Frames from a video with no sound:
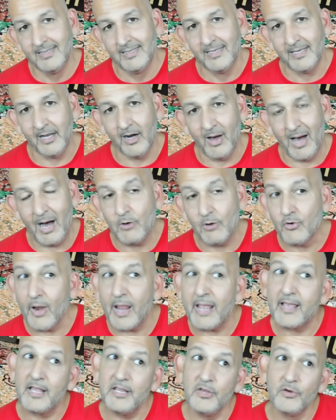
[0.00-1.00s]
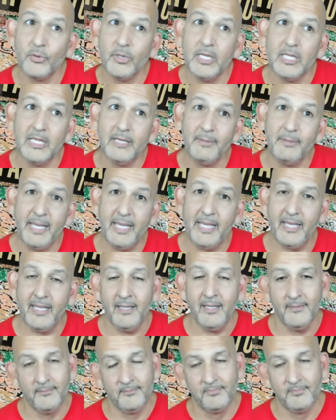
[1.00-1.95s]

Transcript: You know, how great can you really be?